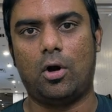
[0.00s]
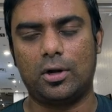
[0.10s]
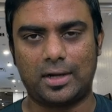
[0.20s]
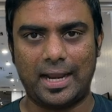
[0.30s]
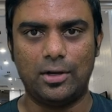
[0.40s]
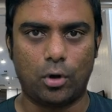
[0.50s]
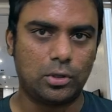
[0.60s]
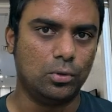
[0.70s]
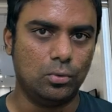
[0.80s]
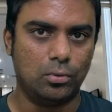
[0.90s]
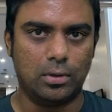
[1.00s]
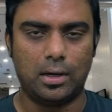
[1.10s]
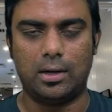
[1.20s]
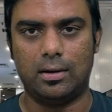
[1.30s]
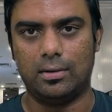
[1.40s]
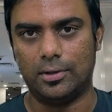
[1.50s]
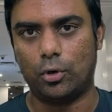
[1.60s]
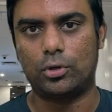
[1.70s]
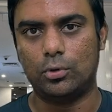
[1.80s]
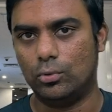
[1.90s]
or try not
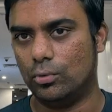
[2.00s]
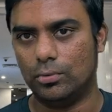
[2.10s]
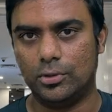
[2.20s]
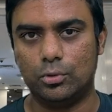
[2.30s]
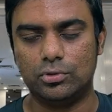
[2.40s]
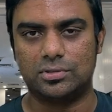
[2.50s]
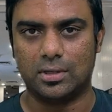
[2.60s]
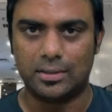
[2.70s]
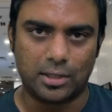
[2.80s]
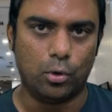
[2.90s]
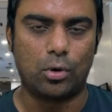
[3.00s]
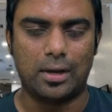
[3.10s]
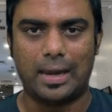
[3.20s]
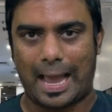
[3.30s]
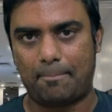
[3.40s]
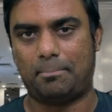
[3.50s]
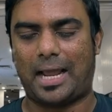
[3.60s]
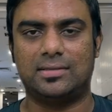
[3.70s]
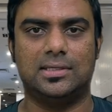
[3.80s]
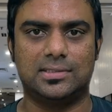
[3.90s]
to use the local app
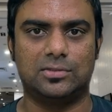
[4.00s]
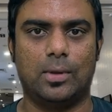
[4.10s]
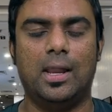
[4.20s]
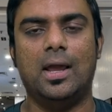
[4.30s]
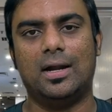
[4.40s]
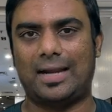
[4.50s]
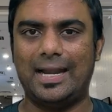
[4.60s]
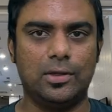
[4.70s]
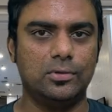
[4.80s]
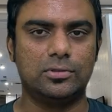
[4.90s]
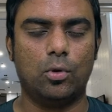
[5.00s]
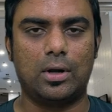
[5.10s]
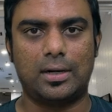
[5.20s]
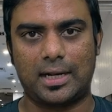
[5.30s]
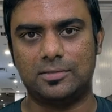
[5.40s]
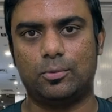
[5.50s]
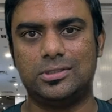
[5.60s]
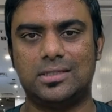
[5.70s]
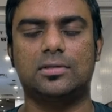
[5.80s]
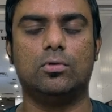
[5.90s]
taxis as well. Try to use local transport
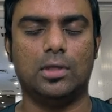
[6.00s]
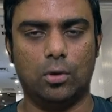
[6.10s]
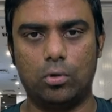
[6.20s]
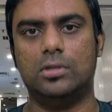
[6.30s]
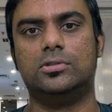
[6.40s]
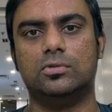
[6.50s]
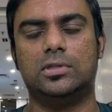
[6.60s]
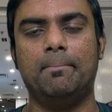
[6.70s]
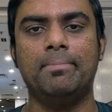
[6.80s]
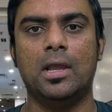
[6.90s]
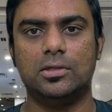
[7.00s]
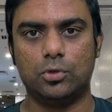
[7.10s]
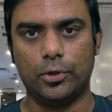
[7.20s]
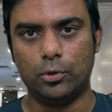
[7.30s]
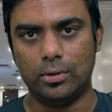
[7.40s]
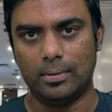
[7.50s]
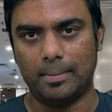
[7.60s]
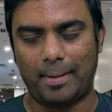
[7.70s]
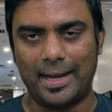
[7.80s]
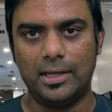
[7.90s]
just how the locals use them. So
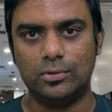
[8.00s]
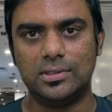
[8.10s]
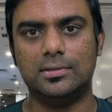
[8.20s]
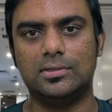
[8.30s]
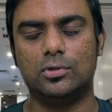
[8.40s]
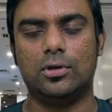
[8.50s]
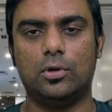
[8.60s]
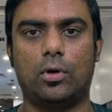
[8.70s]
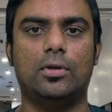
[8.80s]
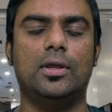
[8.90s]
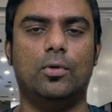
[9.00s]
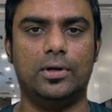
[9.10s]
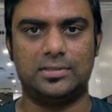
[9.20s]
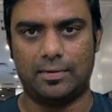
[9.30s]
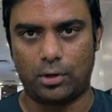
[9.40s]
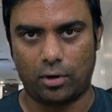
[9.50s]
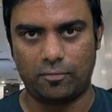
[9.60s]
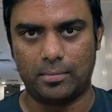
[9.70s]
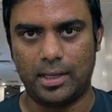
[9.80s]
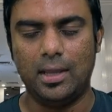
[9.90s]
by using this you'll not only going to save a lot
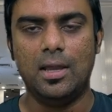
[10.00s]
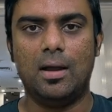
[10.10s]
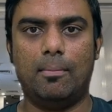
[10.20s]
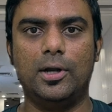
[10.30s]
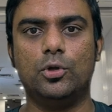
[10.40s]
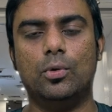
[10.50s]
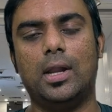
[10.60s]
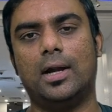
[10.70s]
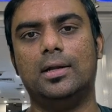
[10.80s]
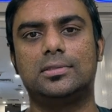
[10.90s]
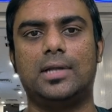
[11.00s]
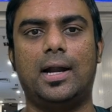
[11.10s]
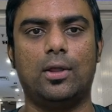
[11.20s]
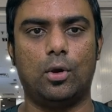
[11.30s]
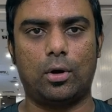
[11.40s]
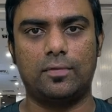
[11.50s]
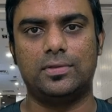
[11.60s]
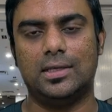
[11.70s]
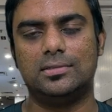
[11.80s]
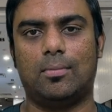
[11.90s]
of money, but you will understand a lot of
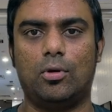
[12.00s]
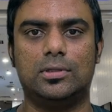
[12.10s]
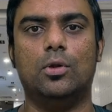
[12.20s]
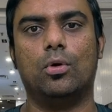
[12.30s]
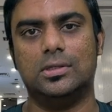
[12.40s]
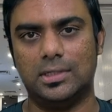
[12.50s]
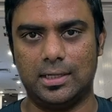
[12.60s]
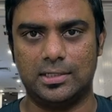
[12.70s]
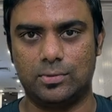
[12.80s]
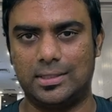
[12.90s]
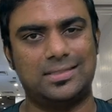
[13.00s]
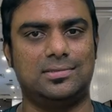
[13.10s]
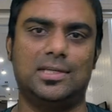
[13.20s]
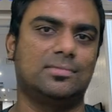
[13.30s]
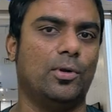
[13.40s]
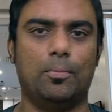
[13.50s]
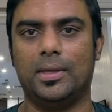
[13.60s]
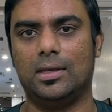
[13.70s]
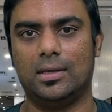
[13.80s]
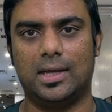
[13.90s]
things about the local city as well. That's just my
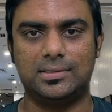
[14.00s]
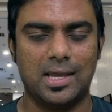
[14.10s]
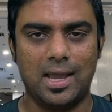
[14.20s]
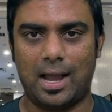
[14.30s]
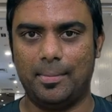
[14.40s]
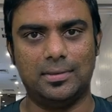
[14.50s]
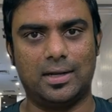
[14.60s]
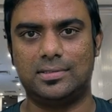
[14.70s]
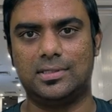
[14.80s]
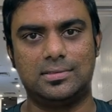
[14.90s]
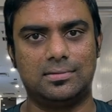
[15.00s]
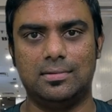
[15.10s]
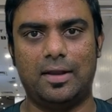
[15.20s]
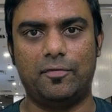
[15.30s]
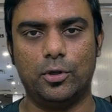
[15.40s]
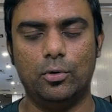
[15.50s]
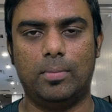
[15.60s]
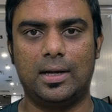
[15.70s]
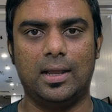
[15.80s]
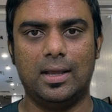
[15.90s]
opinion, guys. I mean, the rest is left to you,
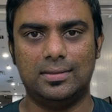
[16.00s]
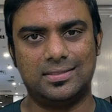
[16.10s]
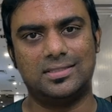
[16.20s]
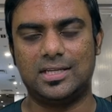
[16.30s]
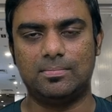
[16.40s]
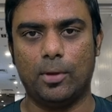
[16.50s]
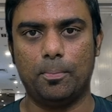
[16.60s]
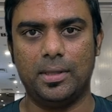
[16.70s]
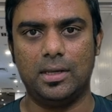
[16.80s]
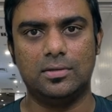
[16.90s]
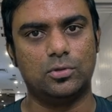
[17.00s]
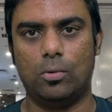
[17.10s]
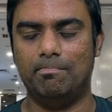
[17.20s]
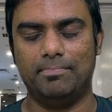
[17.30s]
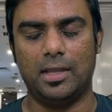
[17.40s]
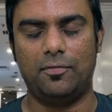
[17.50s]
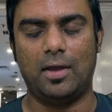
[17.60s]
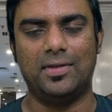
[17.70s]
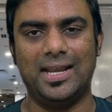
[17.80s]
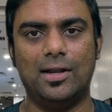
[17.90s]
but this is just my opinion. So if you
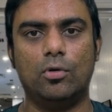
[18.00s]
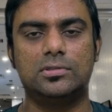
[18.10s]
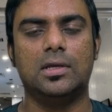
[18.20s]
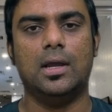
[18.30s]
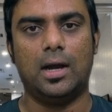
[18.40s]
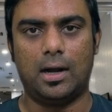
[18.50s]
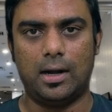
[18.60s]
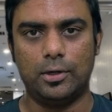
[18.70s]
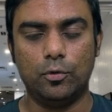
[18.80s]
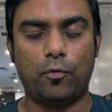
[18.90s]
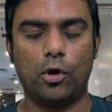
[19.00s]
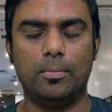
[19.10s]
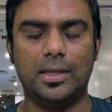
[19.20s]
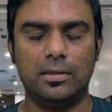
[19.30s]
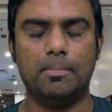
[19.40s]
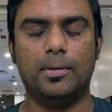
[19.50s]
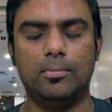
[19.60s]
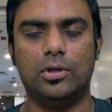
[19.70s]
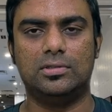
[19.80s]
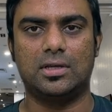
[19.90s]
have any doubts, do follow me and then ping
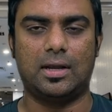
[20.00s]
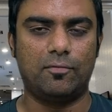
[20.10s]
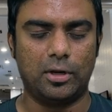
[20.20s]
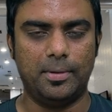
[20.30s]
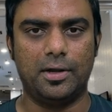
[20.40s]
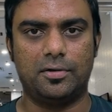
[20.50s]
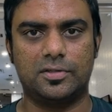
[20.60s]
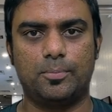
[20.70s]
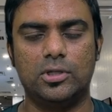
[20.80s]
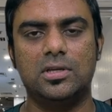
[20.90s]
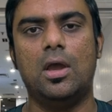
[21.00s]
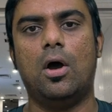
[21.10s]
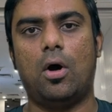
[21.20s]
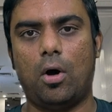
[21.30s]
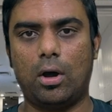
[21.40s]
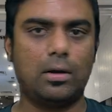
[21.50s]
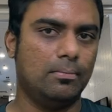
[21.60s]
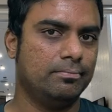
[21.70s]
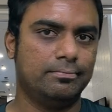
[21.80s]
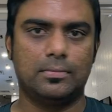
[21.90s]
me on Instagram for immediate response, or